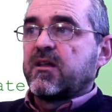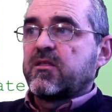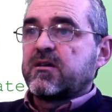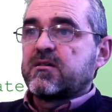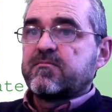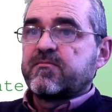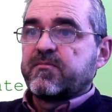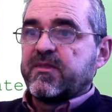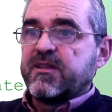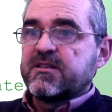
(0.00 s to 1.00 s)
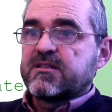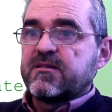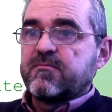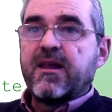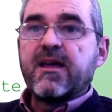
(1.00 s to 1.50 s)
And then this
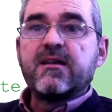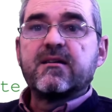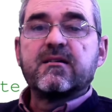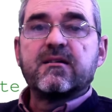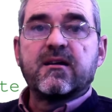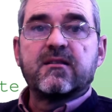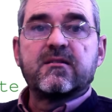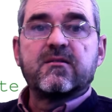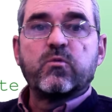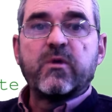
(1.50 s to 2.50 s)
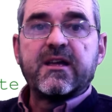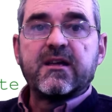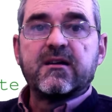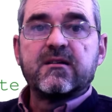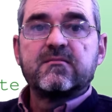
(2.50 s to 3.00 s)
plane and
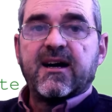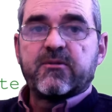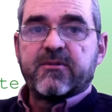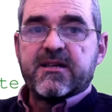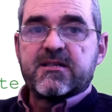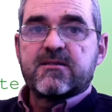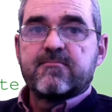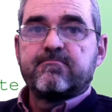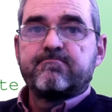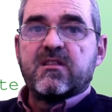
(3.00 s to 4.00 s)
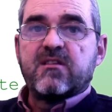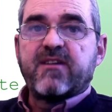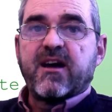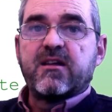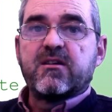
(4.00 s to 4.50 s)
wing arrays
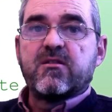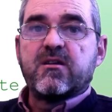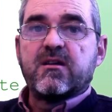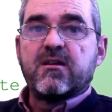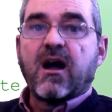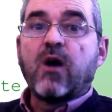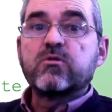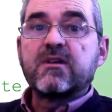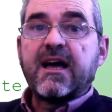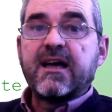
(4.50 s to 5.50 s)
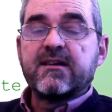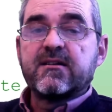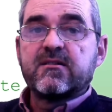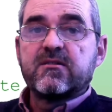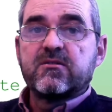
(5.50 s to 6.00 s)
define the
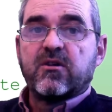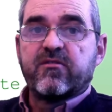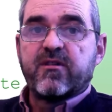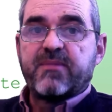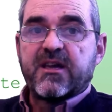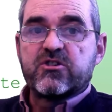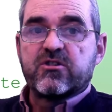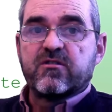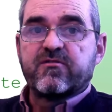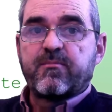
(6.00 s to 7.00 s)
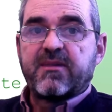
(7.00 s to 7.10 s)
outline of the picture of a